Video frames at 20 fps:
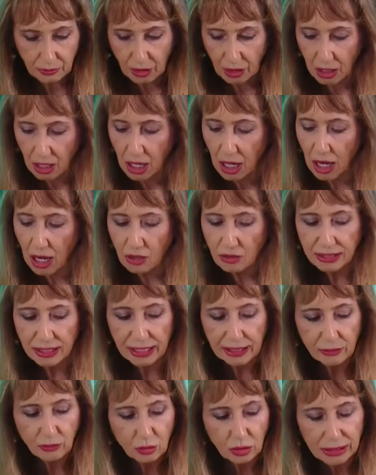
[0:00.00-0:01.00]
Okay.
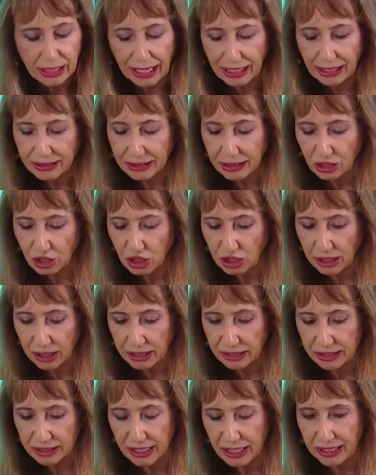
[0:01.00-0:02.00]
Well, Kathy, is she going to
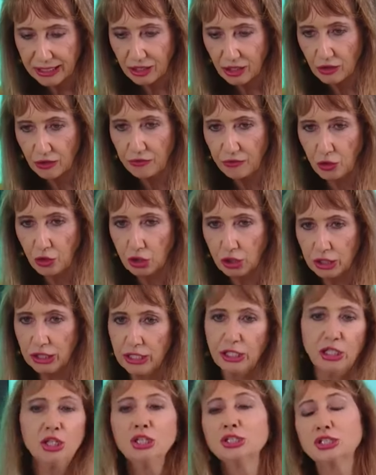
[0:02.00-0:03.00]
stay there a full year
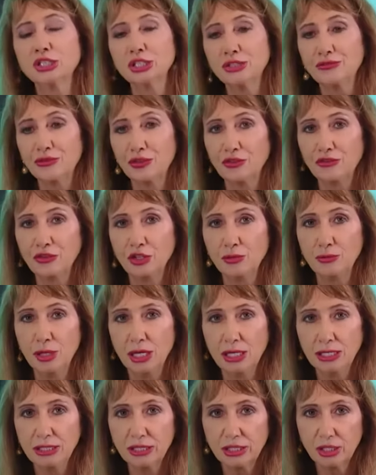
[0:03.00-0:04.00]
or just for a few
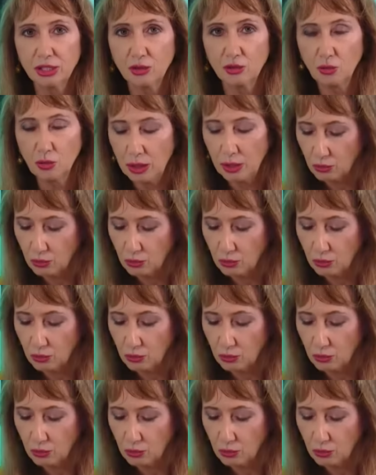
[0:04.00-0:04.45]
months, or what were you